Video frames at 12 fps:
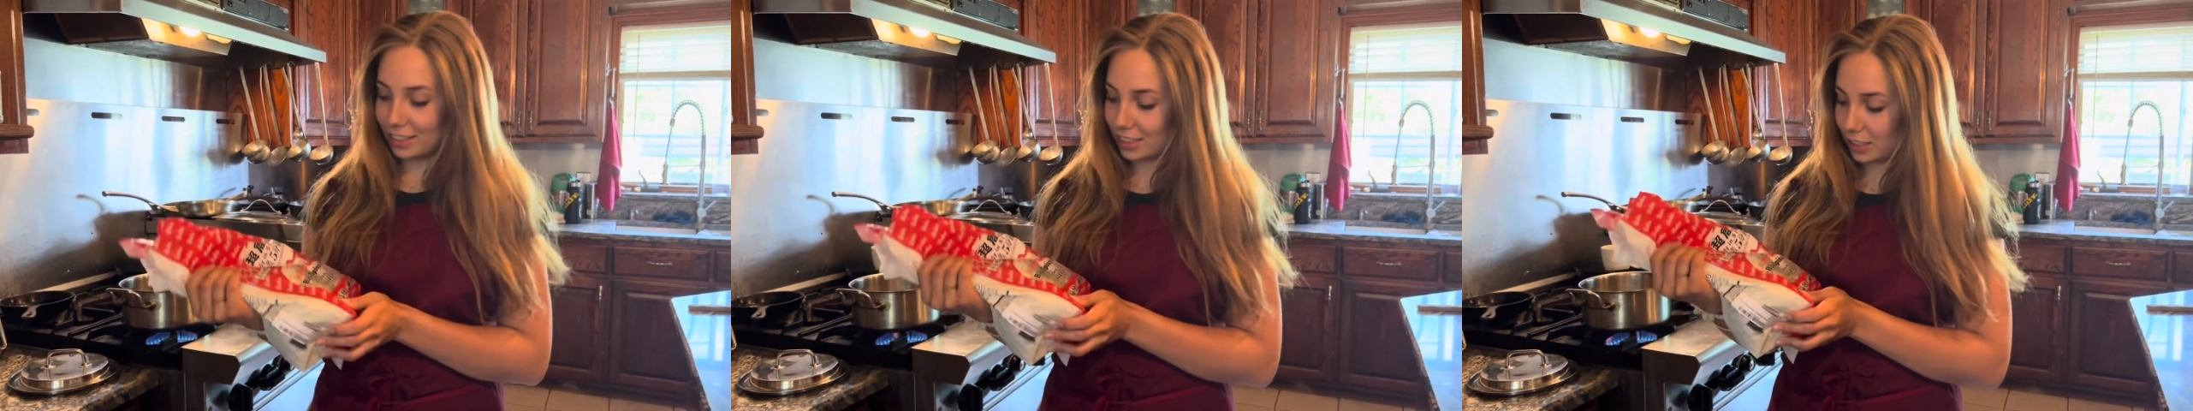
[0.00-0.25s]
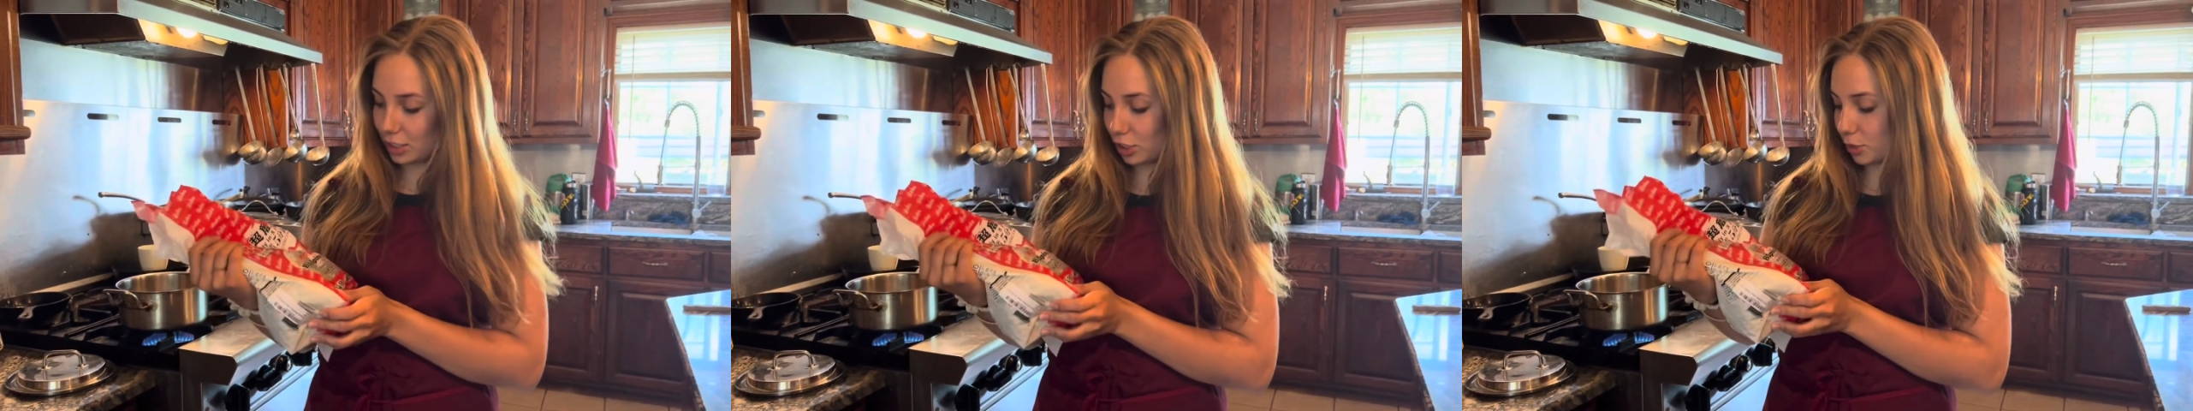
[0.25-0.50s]

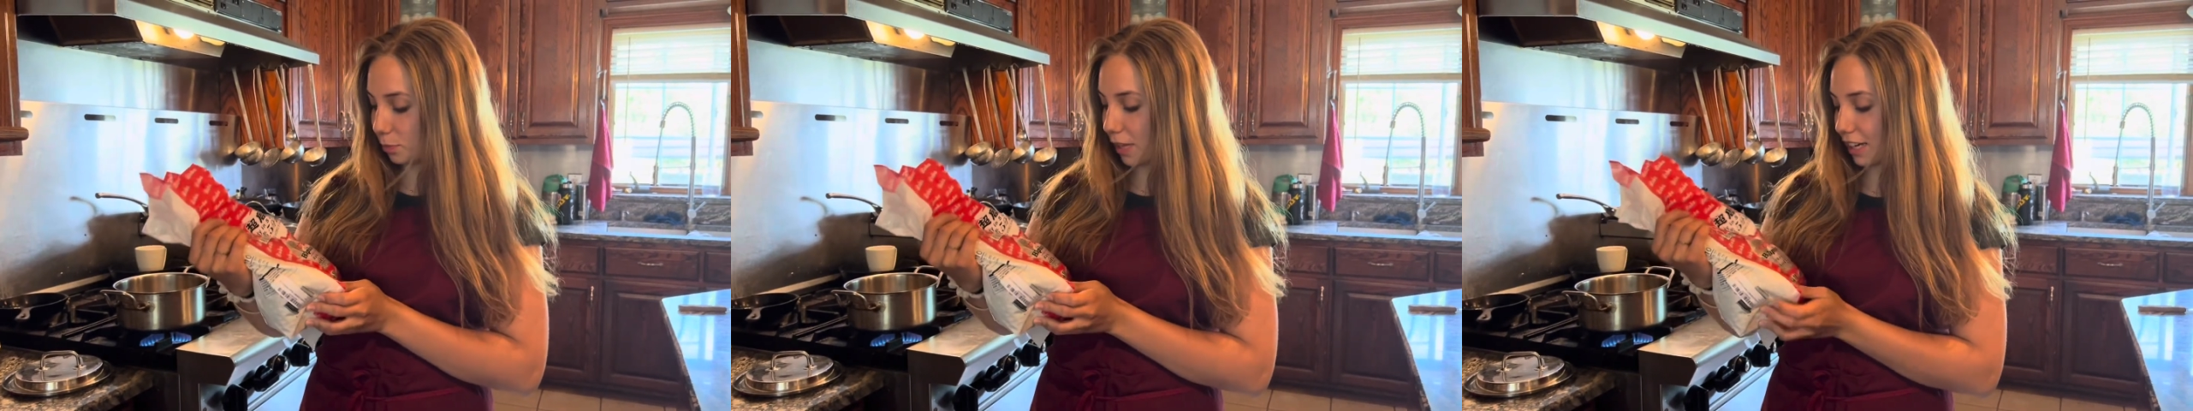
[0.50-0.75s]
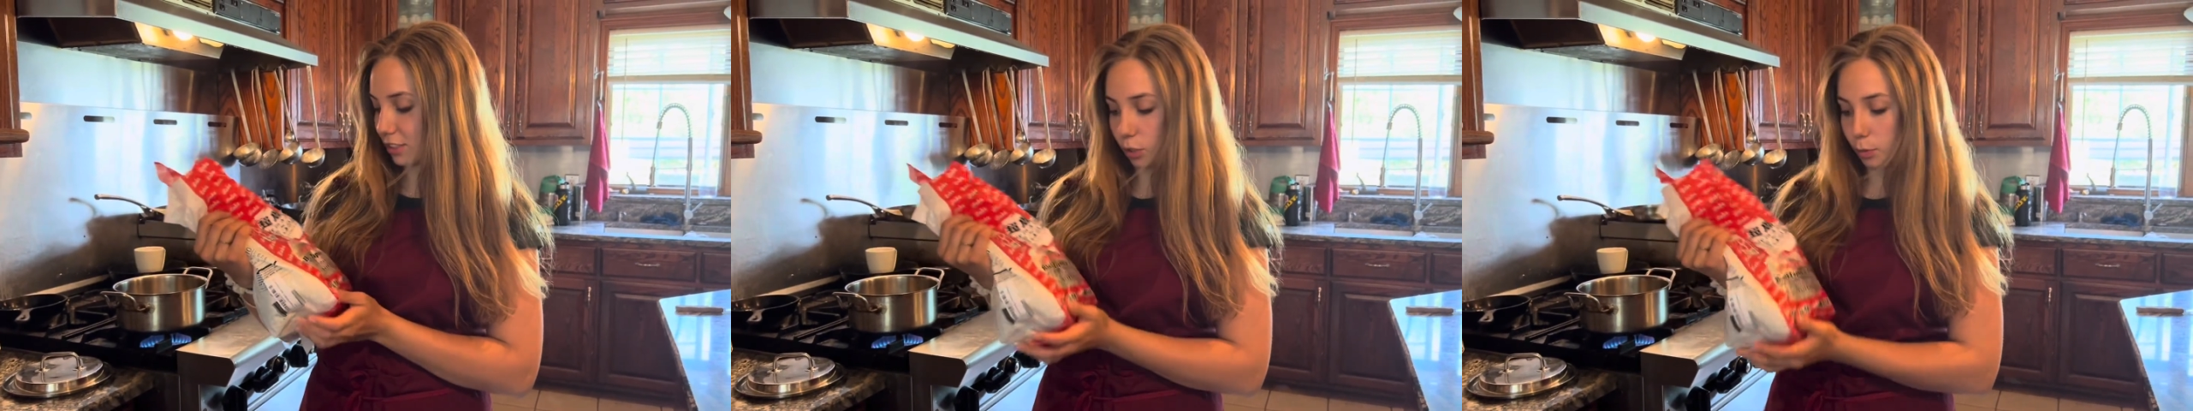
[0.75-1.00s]
It's just black